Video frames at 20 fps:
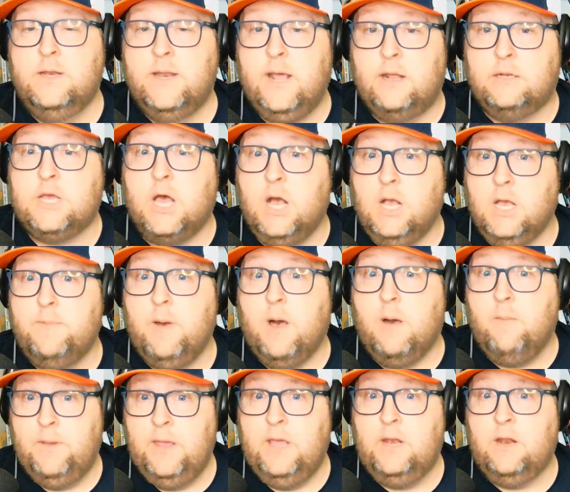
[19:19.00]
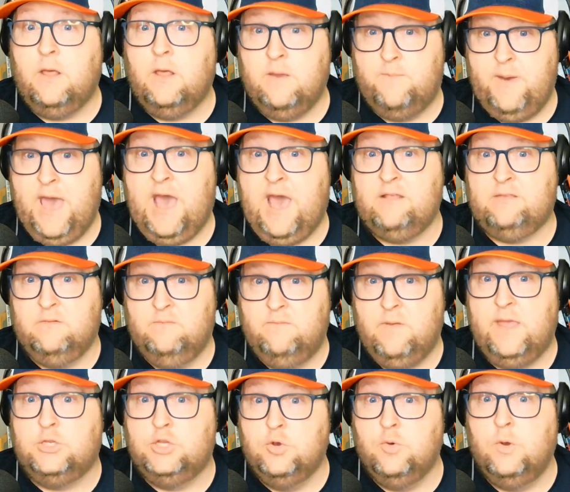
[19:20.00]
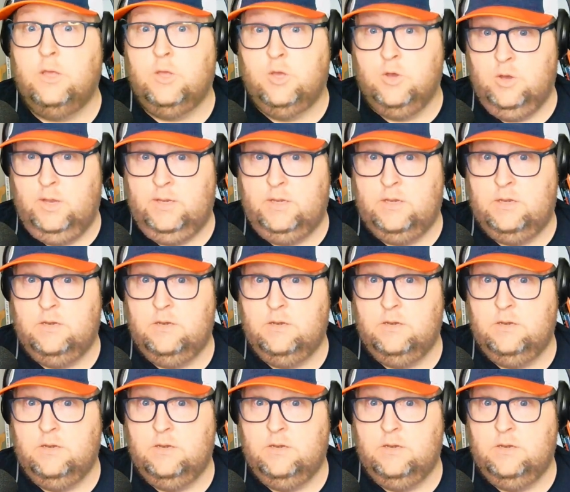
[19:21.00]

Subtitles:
Now talk about being on the path of like doing good.